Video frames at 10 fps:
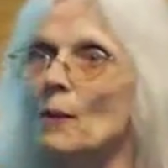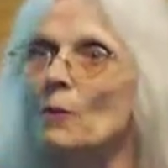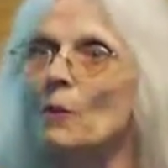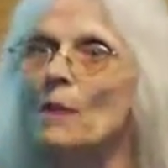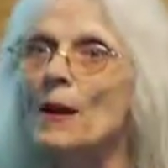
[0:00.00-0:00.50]

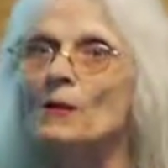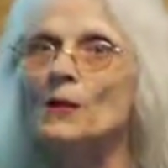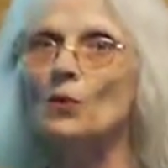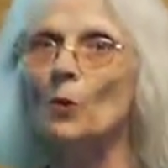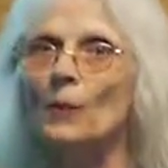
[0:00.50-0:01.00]
people, and maybe
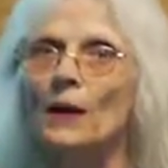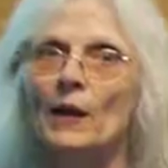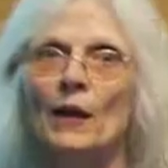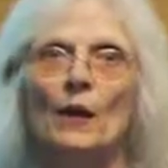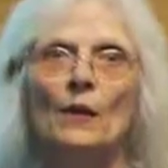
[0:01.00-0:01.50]

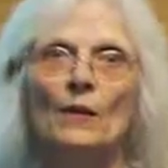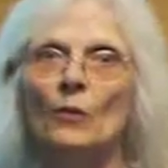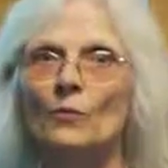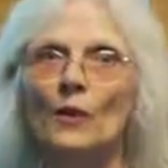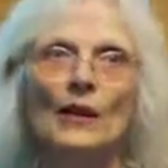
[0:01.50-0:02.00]
stopping
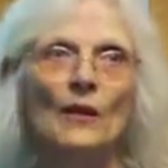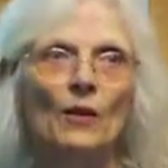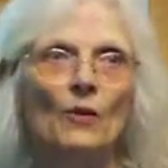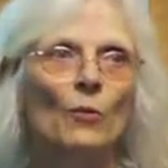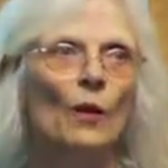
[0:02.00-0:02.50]
the
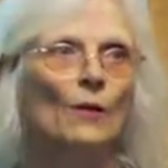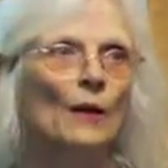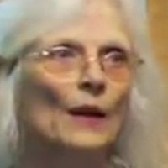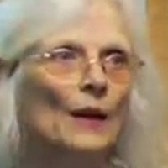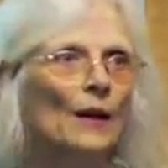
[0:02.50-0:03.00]
level of
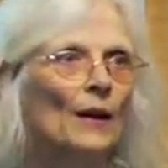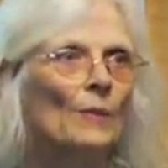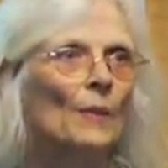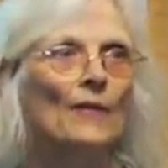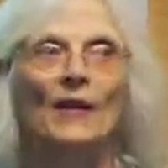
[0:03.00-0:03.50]
worry
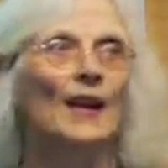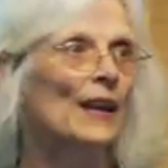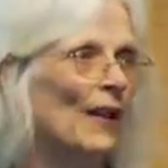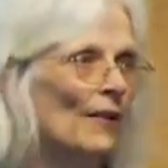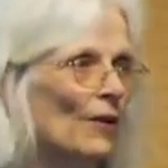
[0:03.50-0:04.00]
ever
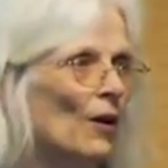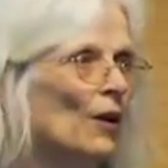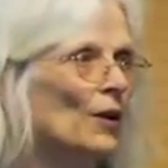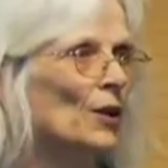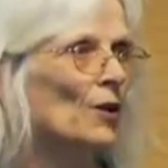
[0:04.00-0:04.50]
getting that
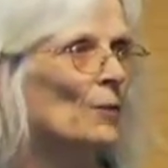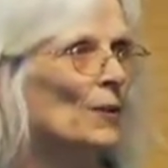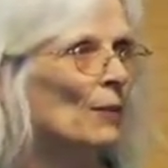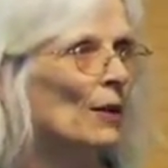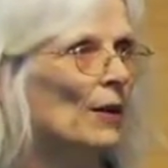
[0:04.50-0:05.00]
far. You know, if
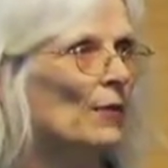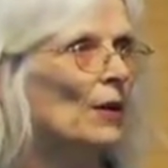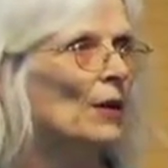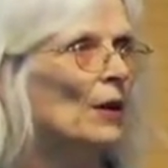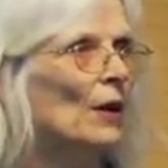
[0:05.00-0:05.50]
people are
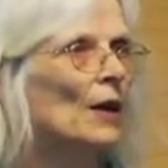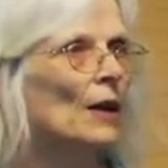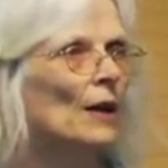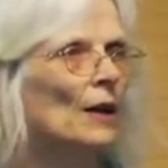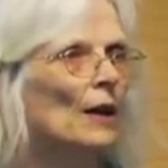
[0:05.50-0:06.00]
given
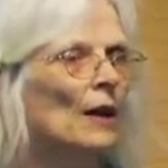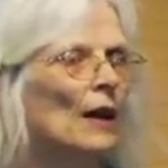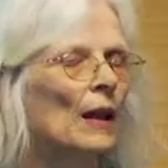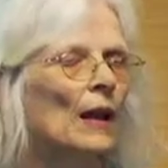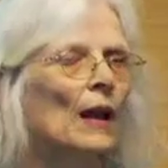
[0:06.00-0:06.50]

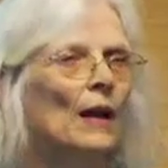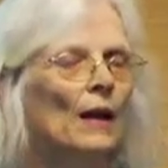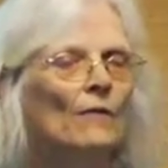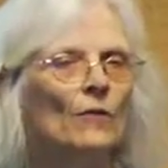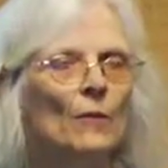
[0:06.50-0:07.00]

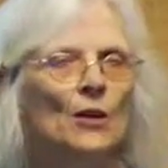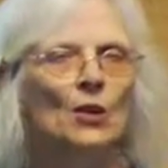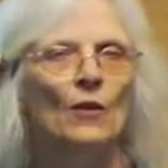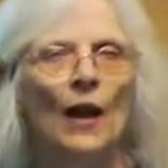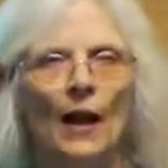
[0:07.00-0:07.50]
clear
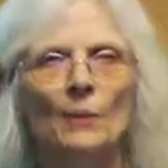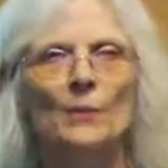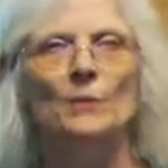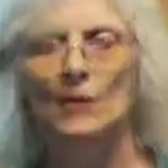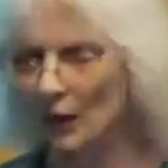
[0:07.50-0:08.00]
information that
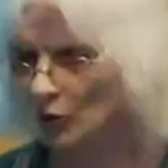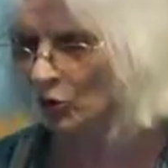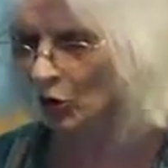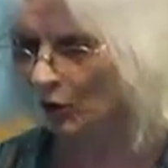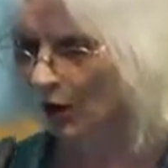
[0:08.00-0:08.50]
helps them take
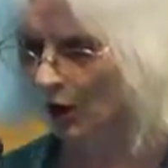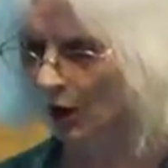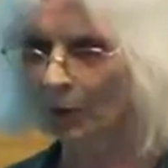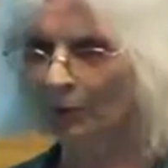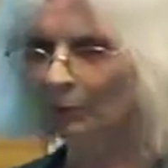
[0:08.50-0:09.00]
control
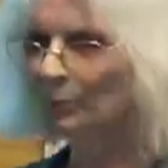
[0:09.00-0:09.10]
early on.